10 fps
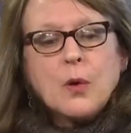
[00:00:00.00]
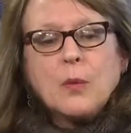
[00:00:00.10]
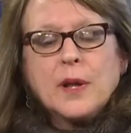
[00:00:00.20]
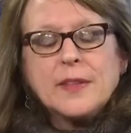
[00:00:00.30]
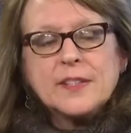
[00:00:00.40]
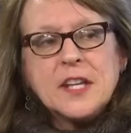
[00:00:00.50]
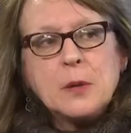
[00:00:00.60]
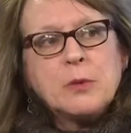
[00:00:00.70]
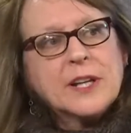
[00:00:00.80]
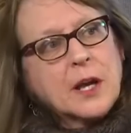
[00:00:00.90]
where the
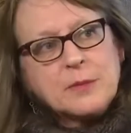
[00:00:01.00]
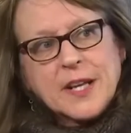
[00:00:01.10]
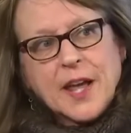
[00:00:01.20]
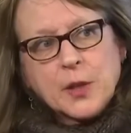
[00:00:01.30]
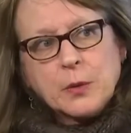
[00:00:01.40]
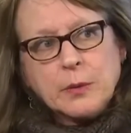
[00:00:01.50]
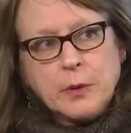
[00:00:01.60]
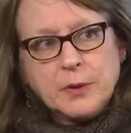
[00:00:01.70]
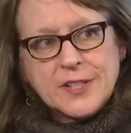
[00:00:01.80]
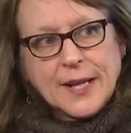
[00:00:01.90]
team would come together and
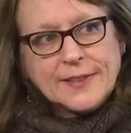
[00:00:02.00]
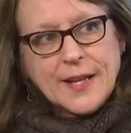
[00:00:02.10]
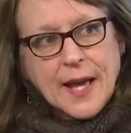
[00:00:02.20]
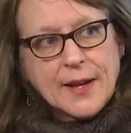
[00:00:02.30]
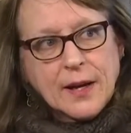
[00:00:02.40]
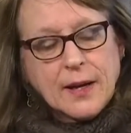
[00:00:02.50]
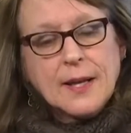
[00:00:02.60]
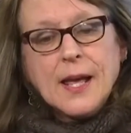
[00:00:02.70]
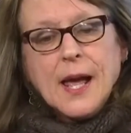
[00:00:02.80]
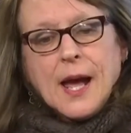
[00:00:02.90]
we would take data
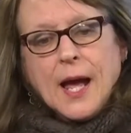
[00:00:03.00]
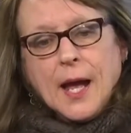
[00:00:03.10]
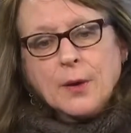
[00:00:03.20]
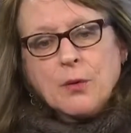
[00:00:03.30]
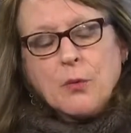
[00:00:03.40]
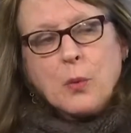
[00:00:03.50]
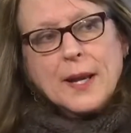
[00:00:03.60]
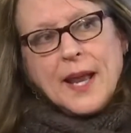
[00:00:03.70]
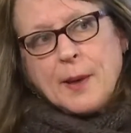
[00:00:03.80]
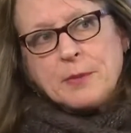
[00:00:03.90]
on
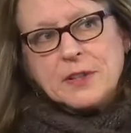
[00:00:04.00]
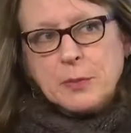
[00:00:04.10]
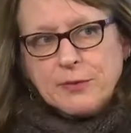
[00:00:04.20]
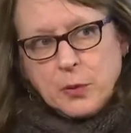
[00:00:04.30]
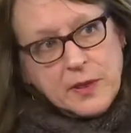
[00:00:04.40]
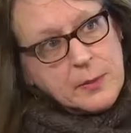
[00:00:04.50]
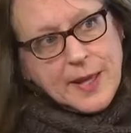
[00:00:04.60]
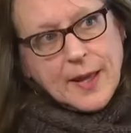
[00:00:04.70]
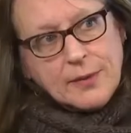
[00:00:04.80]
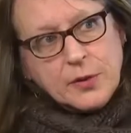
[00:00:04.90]
what happened before the
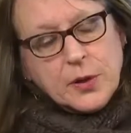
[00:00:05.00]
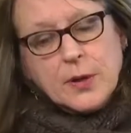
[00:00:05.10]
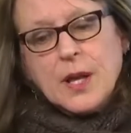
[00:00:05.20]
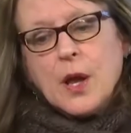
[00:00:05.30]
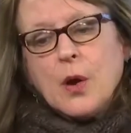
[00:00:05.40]
behavior,